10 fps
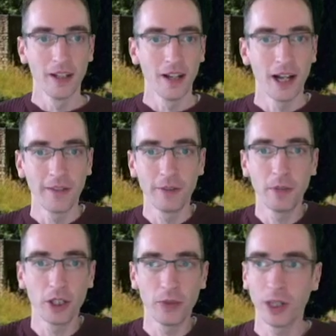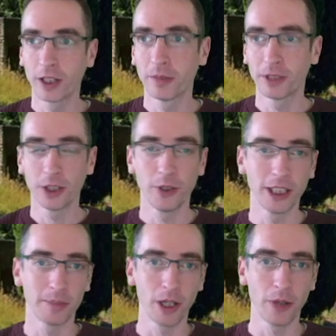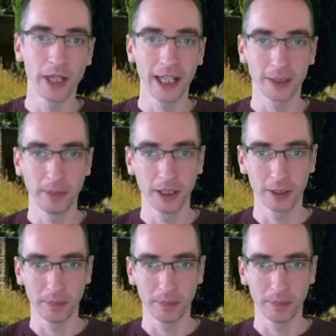Hi everybody, welcome to this Pro and Expert